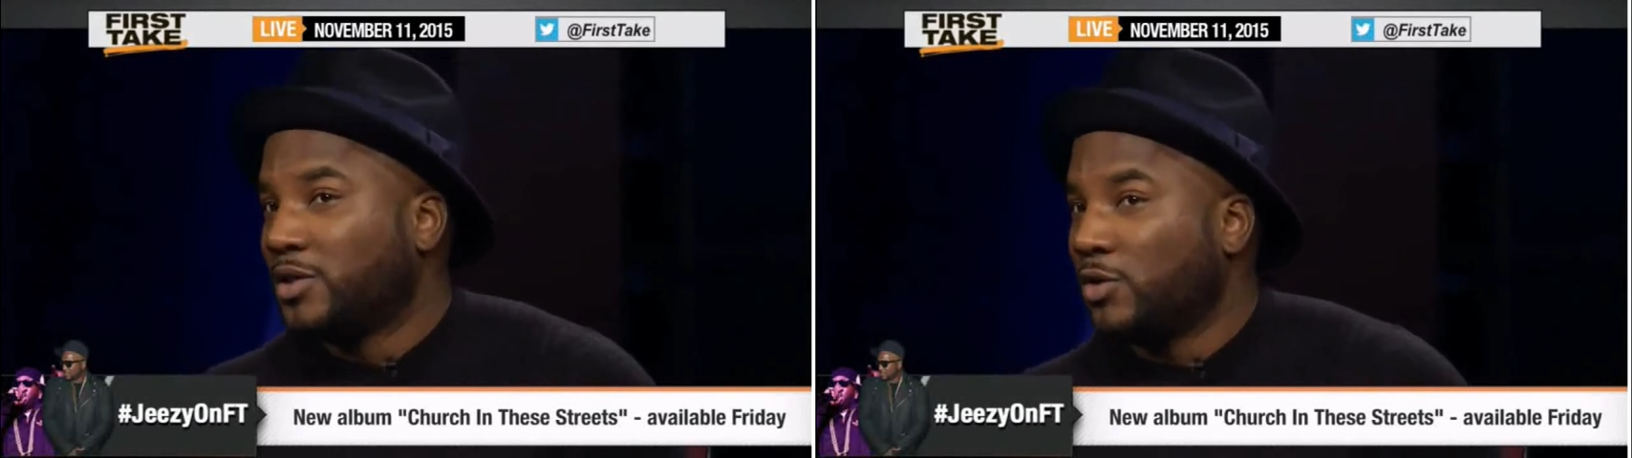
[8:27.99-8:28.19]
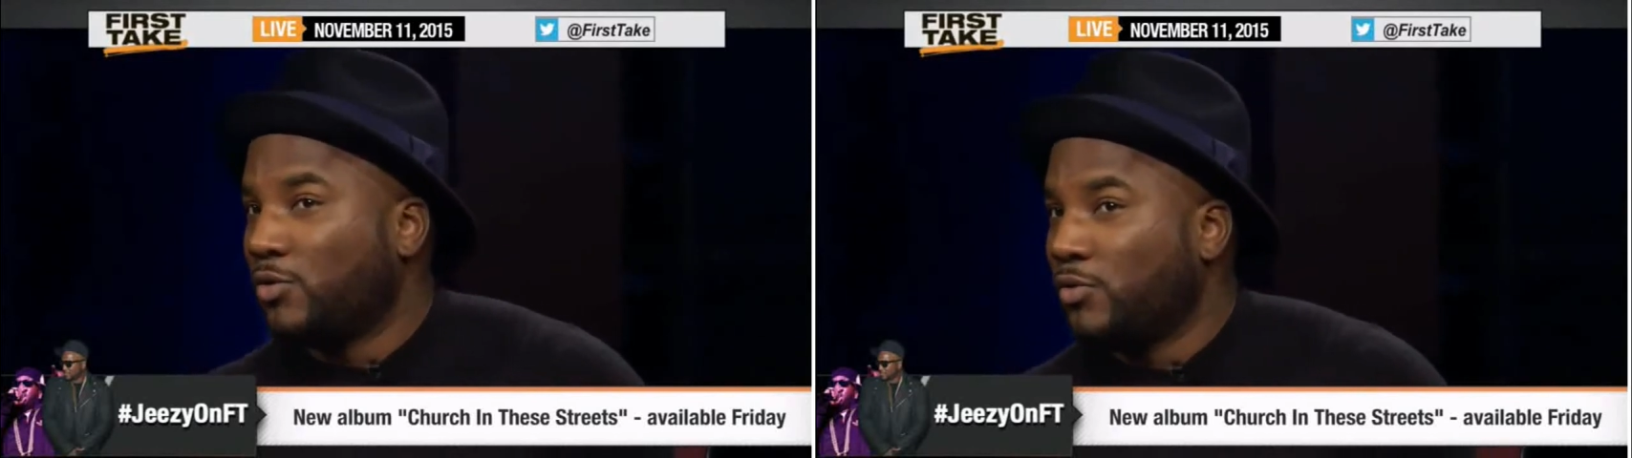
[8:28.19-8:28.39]

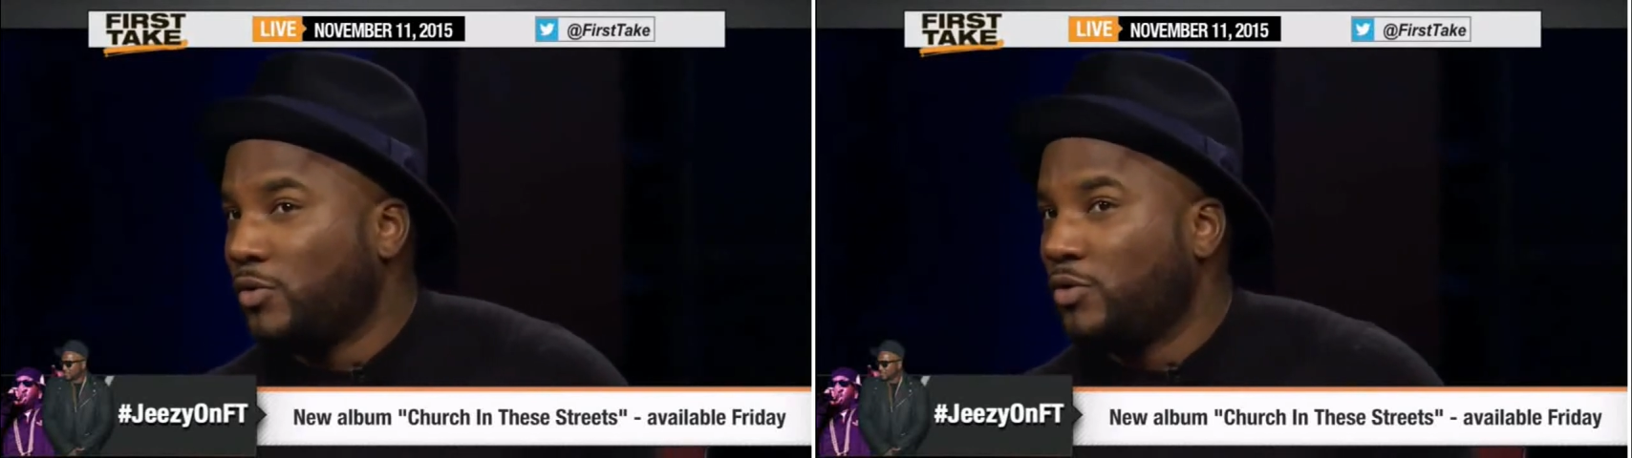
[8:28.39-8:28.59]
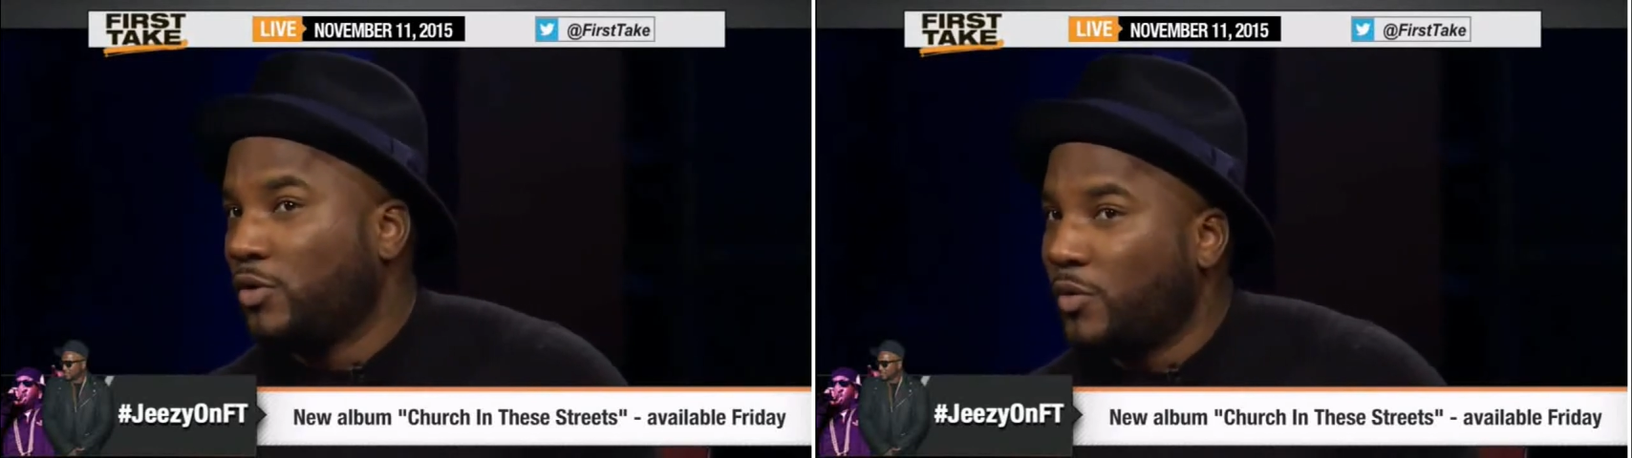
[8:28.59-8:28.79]
So,
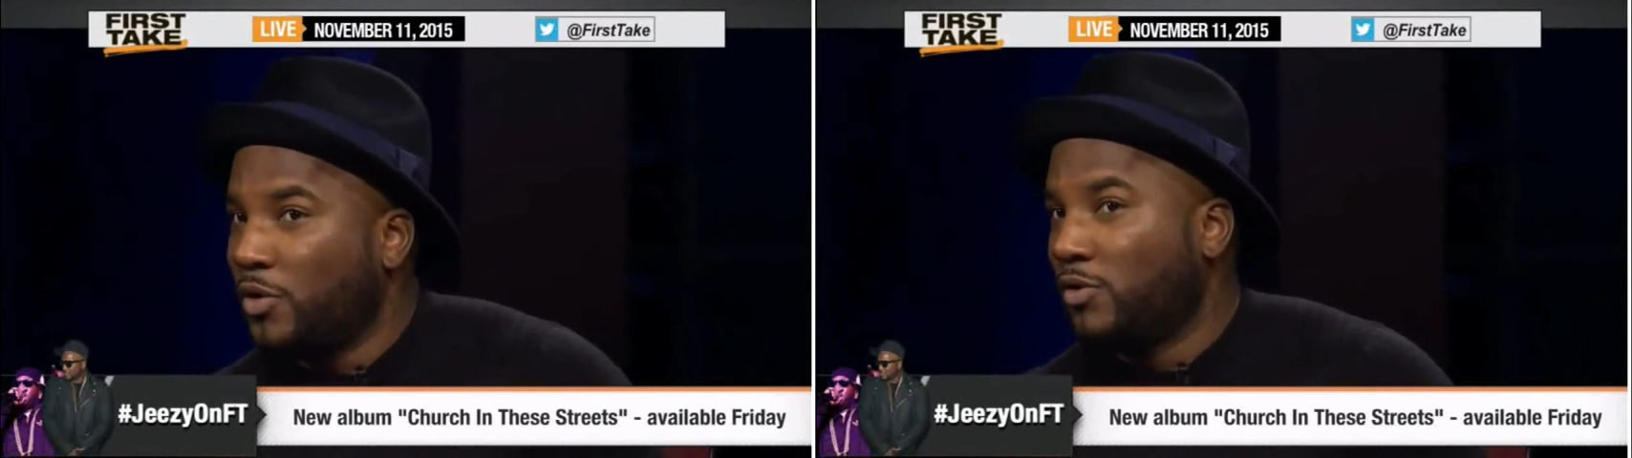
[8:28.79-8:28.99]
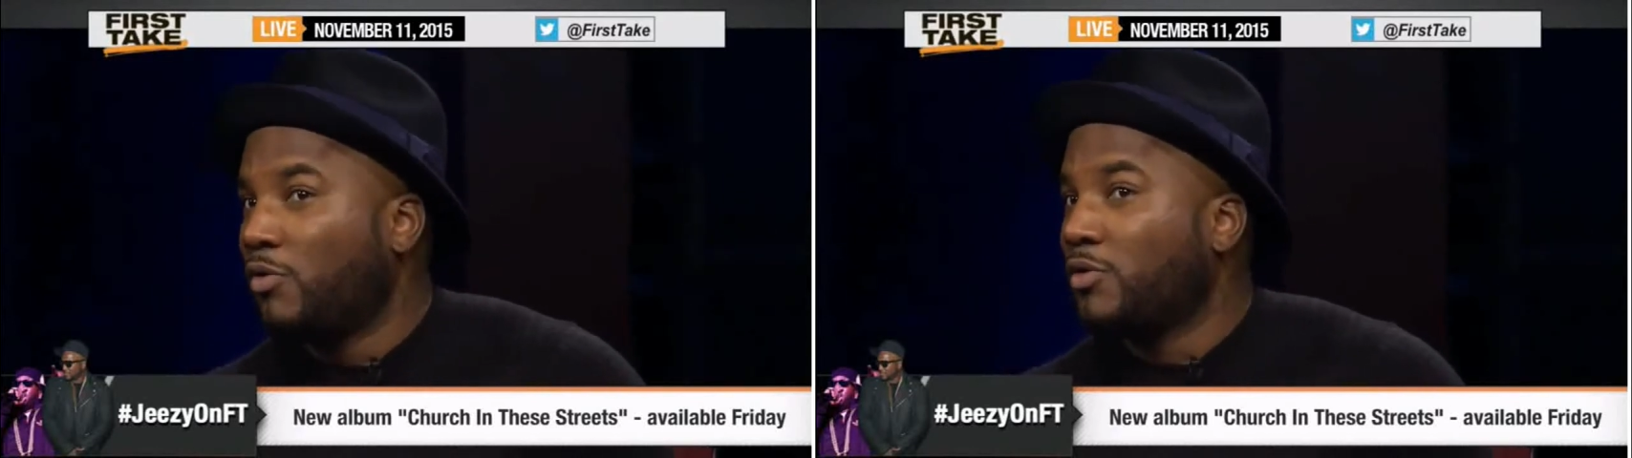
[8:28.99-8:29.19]
you know,
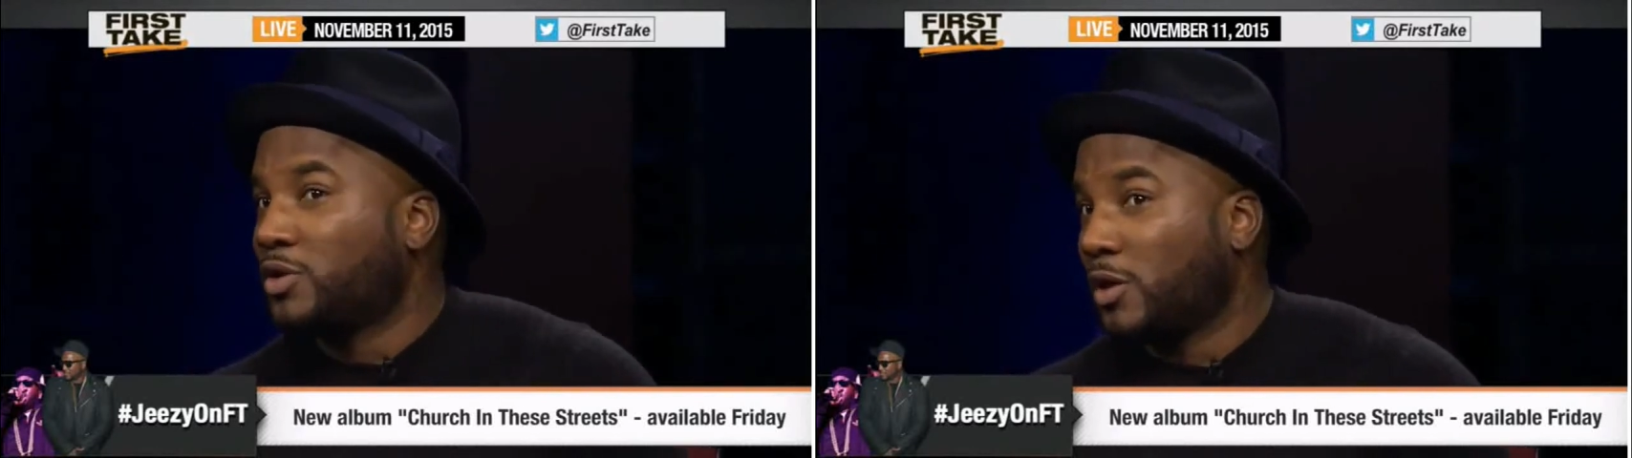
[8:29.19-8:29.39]
when you go to